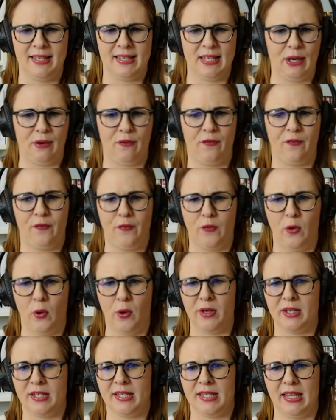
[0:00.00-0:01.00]
this like
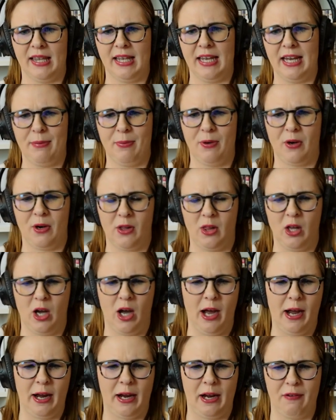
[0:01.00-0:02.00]
forced labor
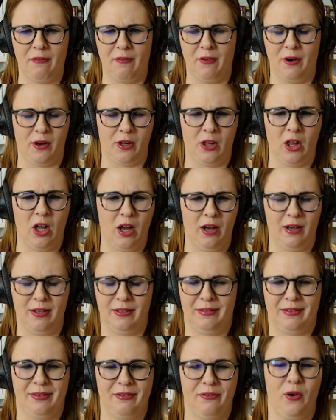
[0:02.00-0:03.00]
clock of
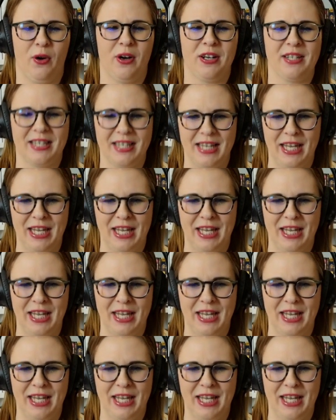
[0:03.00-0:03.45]
forced